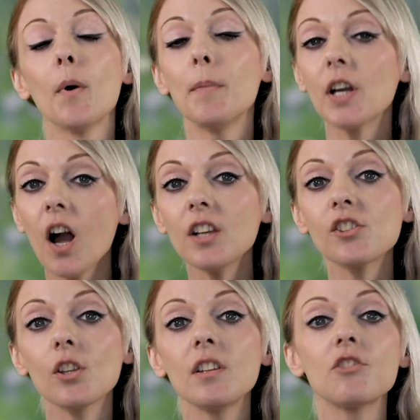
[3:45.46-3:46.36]
but because
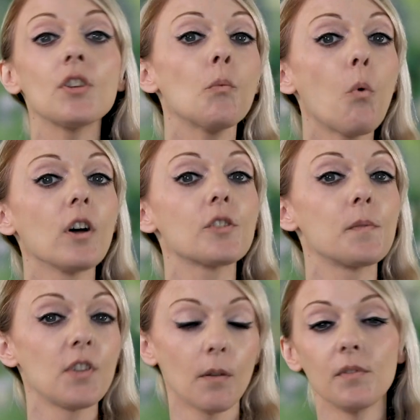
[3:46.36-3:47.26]
solitary
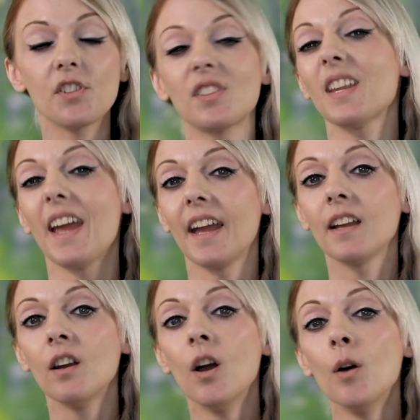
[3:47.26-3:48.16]
wasps don't
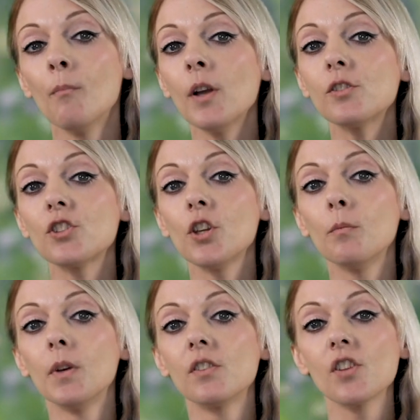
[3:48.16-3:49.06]
sting, most
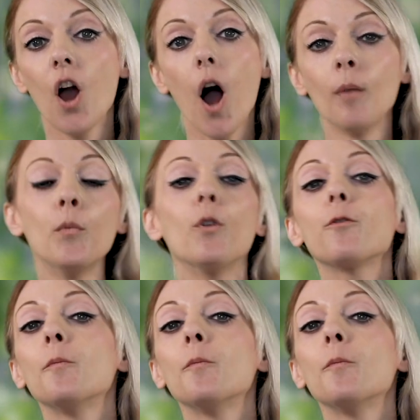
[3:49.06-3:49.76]
humans are more